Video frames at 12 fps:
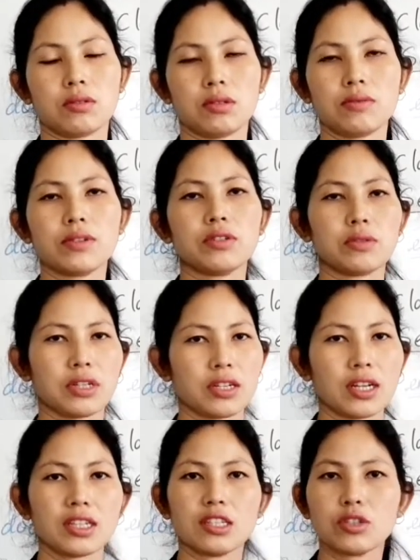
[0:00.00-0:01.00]
even you can
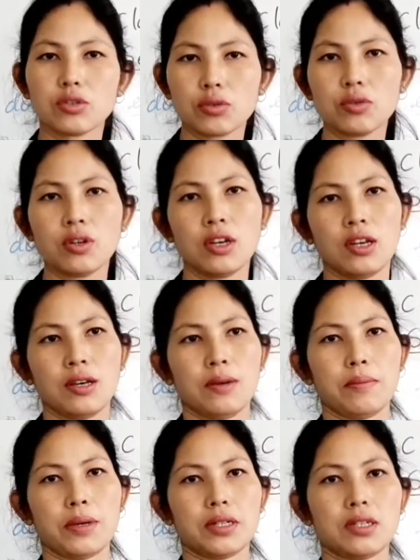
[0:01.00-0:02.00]
write in two,
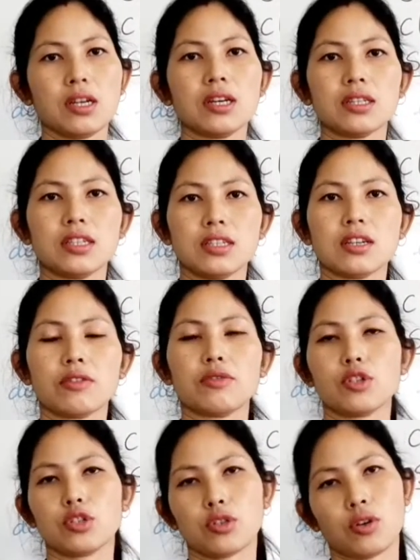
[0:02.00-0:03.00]
but these are
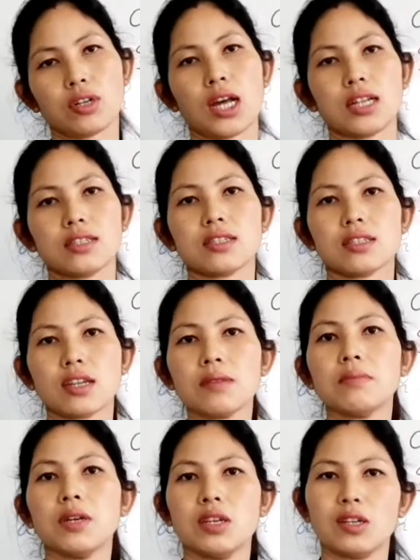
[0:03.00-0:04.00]
for short answer type
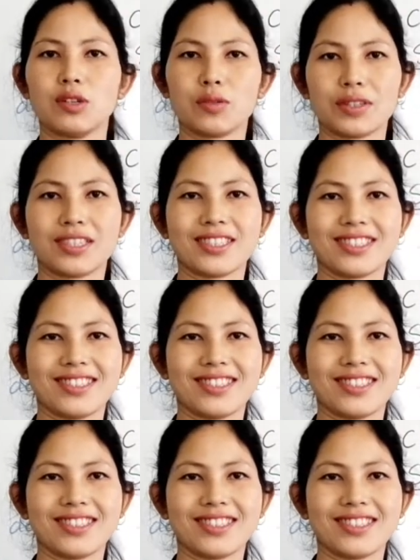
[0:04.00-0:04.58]
question.